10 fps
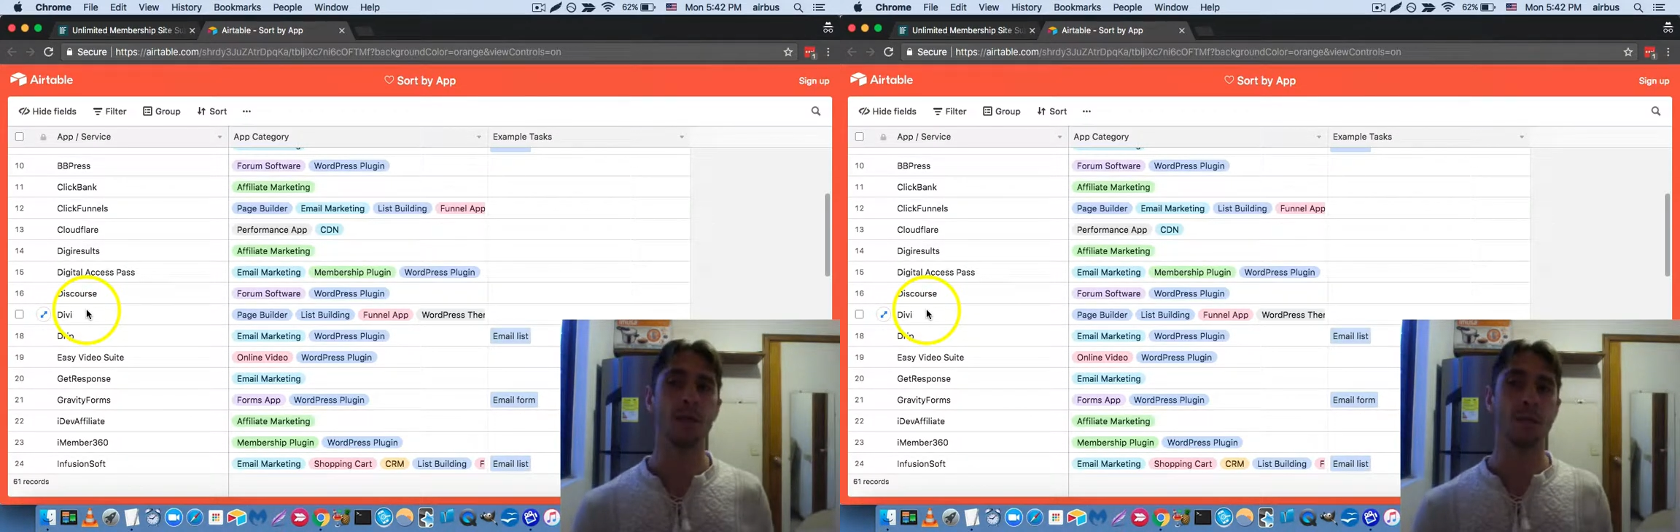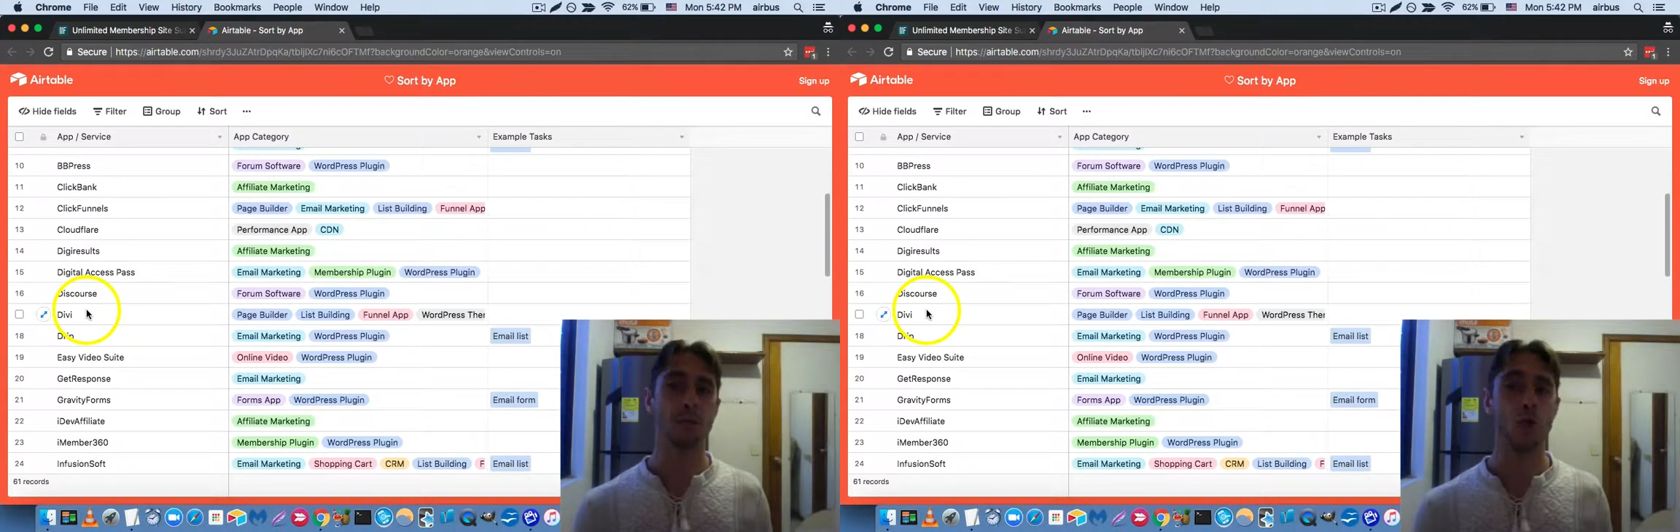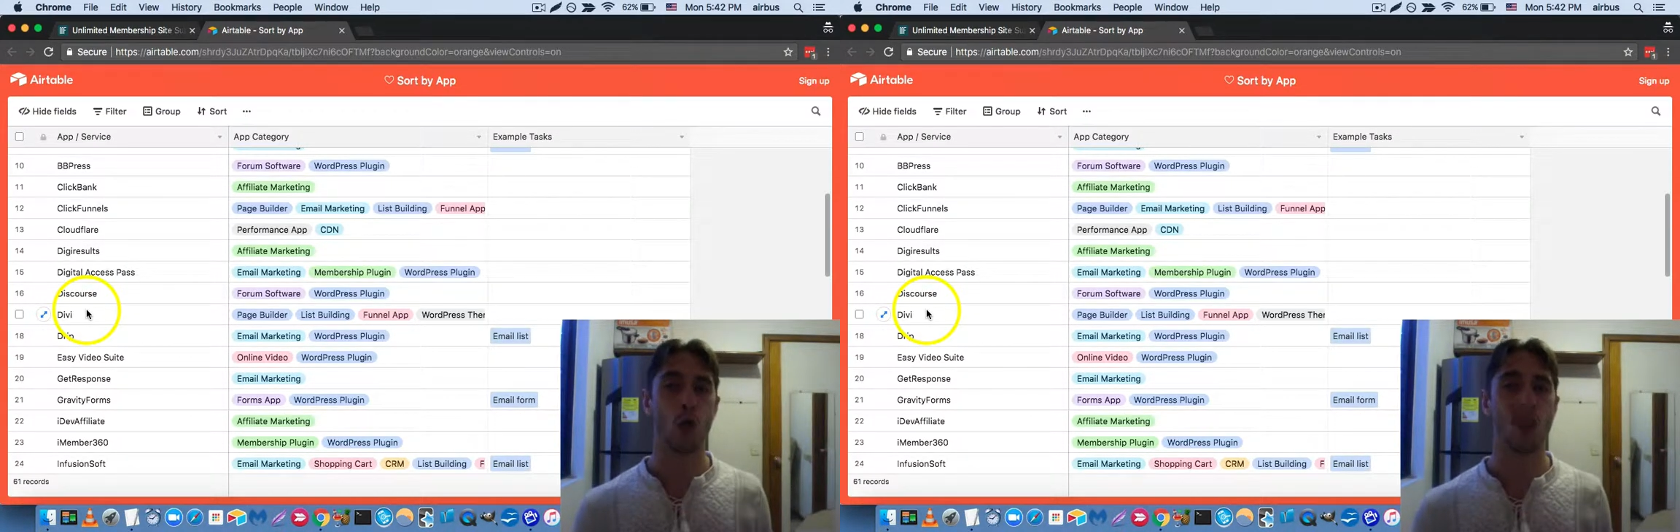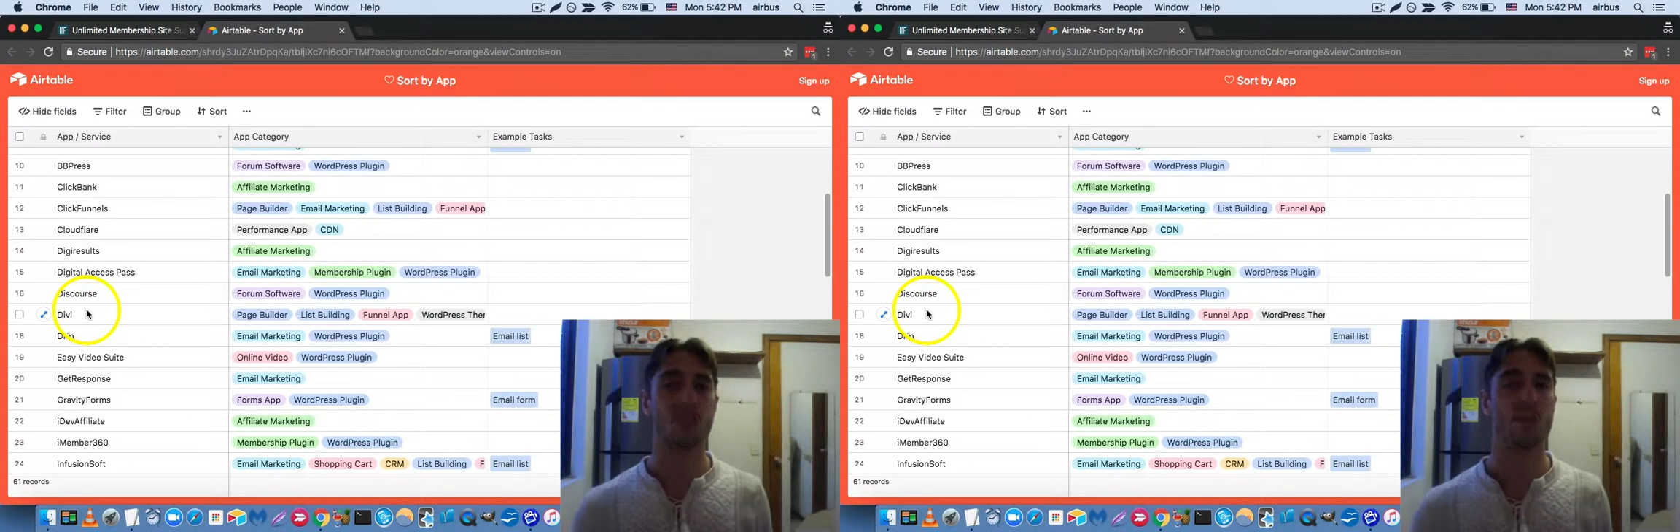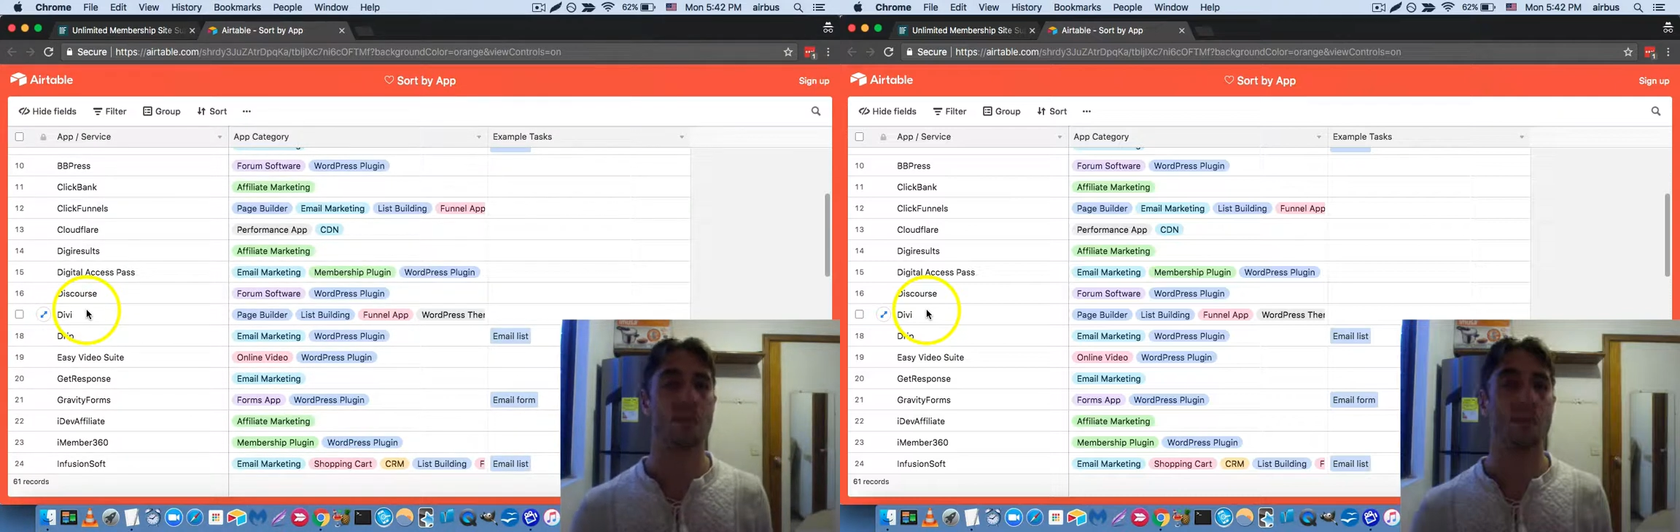full-on
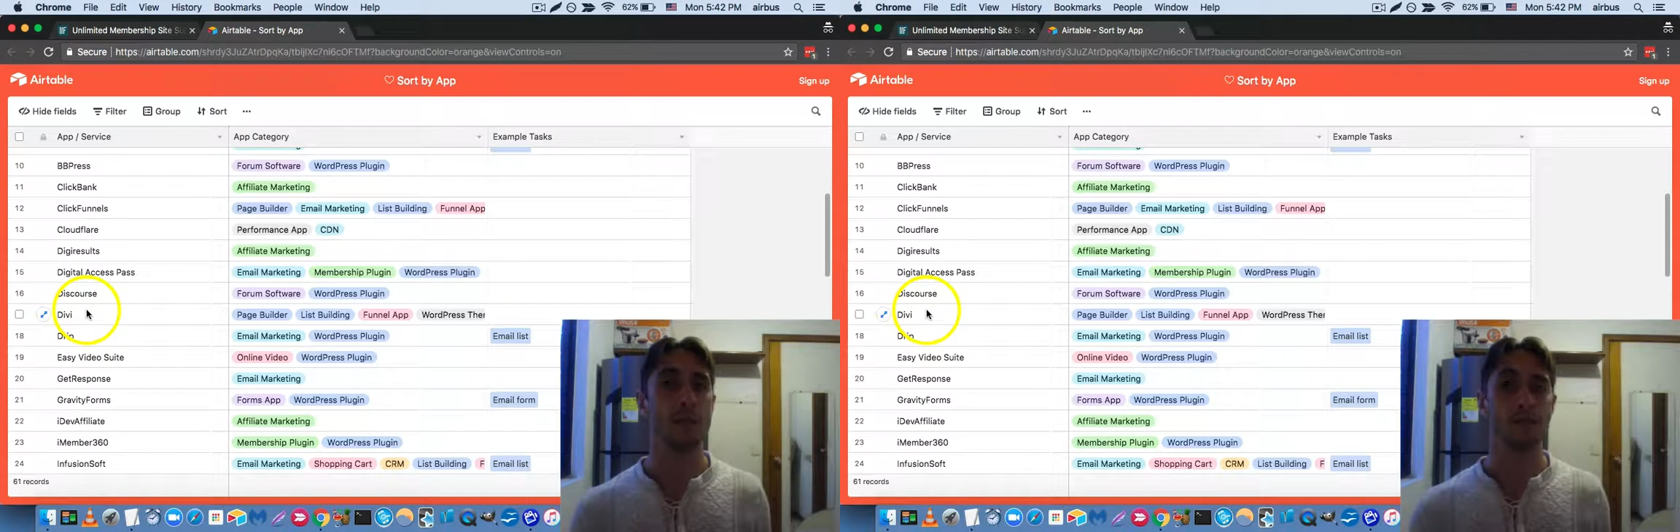development,